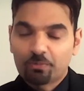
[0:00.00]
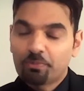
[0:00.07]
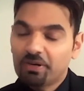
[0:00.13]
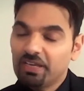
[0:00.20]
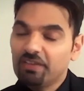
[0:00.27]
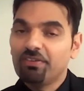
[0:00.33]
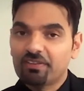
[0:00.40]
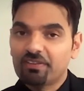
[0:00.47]

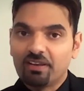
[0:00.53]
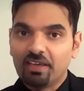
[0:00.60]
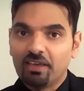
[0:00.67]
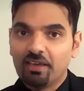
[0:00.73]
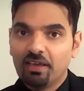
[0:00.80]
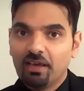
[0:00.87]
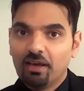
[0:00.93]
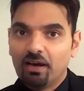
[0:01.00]

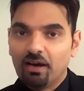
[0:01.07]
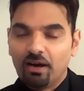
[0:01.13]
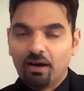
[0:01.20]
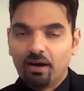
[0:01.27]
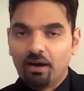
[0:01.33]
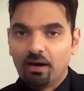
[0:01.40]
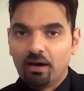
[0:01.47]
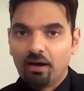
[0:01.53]
previously
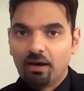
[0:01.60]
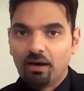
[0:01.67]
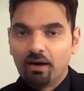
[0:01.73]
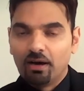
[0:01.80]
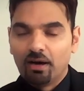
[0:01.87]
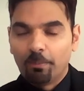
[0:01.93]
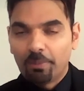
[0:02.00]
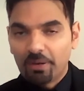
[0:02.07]

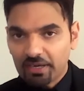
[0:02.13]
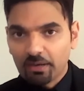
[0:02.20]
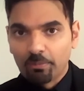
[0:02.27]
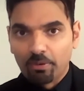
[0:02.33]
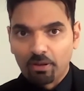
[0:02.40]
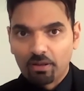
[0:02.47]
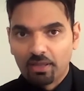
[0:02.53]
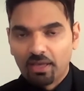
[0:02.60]

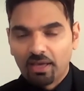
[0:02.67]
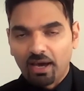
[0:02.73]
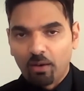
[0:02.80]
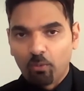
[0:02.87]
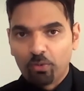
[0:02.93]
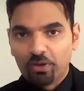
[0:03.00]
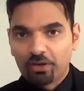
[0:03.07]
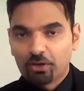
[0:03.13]
applicable,
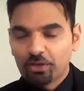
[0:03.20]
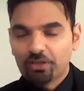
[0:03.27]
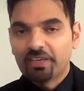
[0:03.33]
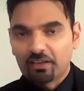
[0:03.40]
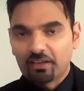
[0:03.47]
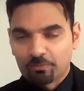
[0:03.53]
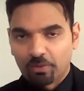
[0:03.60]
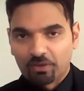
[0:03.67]
and we could
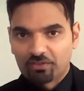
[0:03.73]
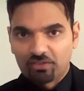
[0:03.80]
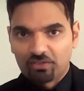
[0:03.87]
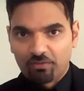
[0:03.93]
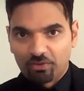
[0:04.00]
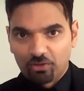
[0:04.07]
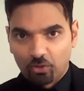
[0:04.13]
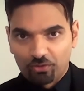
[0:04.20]
get
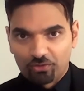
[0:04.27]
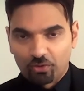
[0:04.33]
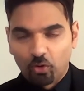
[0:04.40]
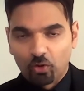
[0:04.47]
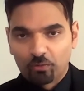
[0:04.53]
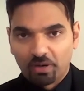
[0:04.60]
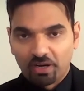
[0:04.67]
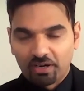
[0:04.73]
sponsorship for those
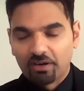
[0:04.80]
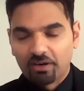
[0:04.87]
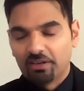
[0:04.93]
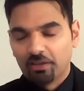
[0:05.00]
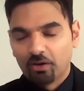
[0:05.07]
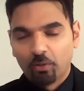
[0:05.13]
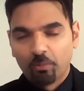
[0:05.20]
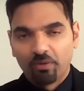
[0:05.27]
roles, but currently
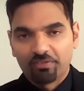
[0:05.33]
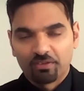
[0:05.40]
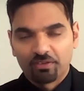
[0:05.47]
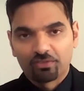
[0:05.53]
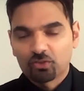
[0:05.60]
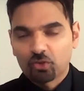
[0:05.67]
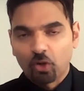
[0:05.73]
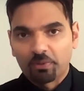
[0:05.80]
the Home Office
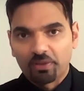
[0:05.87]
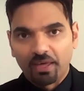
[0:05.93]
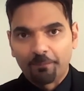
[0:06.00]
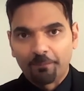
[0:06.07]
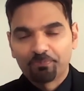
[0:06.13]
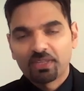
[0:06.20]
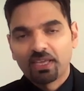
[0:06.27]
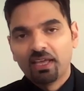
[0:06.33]
has stopped that.
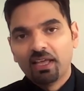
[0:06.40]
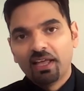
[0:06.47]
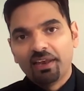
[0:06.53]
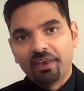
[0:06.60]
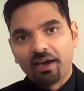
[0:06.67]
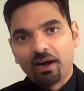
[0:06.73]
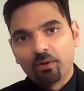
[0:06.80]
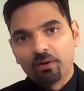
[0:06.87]

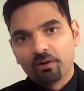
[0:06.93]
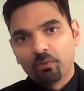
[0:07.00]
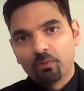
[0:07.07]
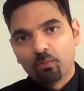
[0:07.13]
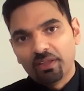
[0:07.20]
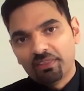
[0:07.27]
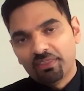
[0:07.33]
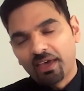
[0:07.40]
Now,
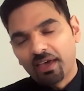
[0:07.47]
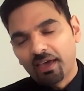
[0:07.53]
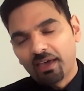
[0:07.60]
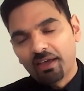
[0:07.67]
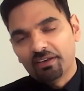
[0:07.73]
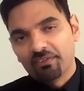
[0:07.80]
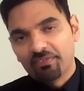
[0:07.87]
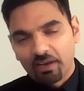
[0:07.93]
with
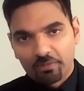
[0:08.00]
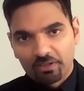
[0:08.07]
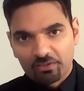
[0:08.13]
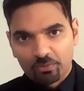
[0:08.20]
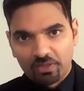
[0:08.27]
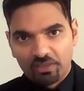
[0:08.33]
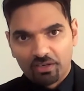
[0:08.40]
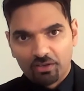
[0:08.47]
the
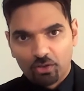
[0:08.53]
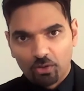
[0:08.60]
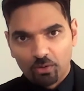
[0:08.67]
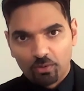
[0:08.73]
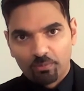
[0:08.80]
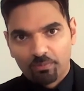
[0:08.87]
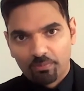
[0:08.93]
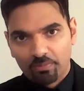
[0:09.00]
developments with the
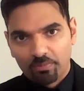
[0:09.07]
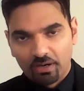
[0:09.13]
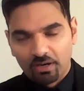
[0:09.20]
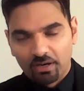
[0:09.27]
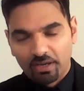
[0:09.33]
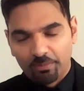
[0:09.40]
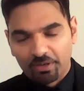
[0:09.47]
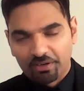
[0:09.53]
new
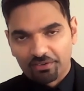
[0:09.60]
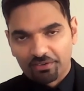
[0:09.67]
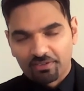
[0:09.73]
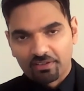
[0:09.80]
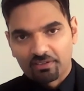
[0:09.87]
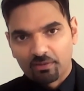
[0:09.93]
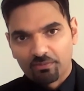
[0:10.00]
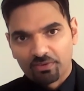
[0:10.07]
immigration
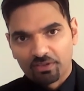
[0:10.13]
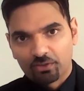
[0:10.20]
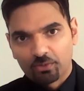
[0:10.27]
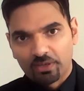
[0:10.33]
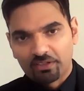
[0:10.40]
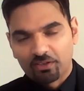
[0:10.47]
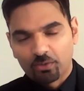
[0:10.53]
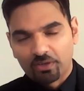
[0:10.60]
system for
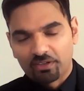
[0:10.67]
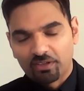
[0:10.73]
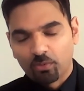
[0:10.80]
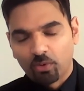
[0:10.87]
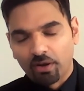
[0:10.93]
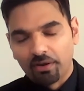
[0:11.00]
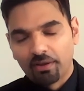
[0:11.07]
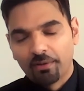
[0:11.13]

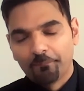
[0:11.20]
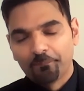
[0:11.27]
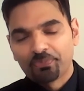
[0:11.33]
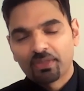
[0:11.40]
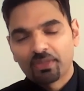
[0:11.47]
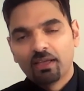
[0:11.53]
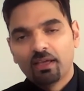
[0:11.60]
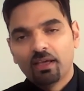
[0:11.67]
2021,
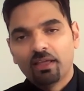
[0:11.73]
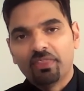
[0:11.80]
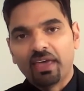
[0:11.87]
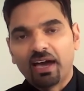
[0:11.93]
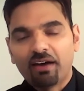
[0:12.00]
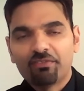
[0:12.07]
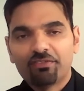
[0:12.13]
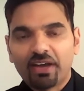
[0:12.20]
they
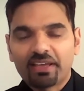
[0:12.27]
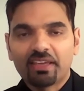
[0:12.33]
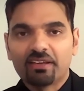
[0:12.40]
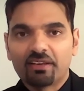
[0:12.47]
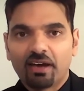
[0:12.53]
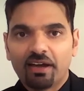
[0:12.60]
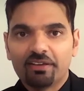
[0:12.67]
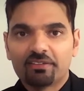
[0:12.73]
have
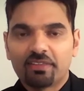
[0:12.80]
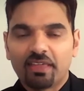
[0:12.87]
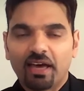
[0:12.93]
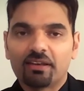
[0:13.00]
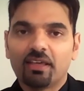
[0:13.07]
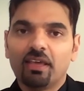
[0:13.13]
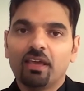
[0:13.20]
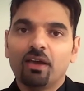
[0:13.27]
recognised
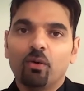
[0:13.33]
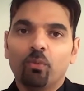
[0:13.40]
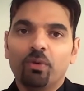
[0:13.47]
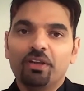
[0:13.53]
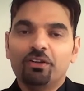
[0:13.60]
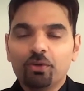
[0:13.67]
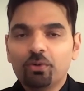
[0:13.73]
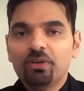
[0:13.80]
that
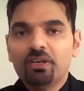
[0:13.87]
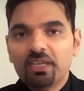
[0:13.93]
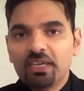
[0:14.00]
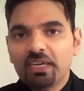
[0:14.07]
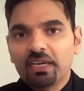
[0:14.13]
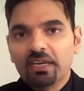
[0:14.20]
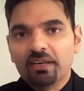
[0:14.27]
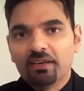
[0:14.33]
we do
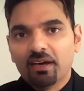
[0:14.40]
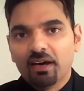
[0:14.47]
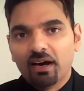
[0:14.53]
need